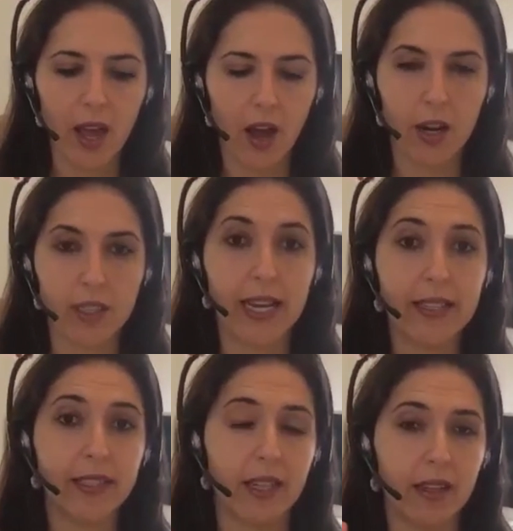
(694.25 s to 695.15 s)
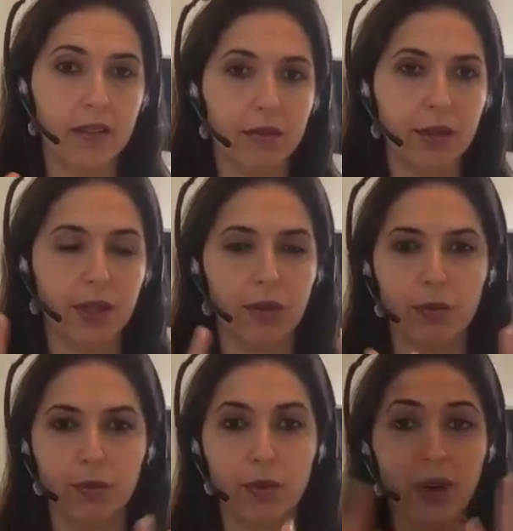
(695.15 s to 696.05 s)
are tested. So
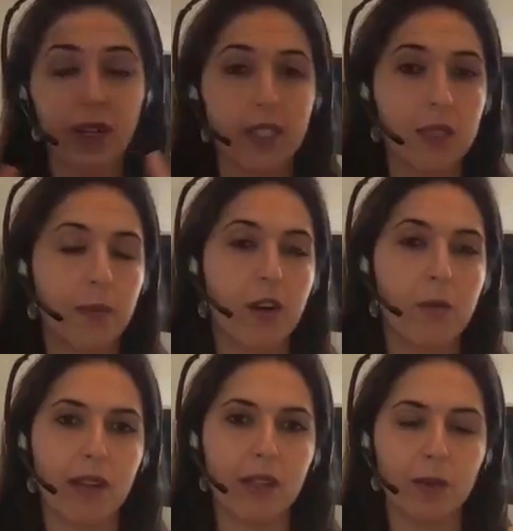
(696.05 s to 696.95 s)
we'll run experiments.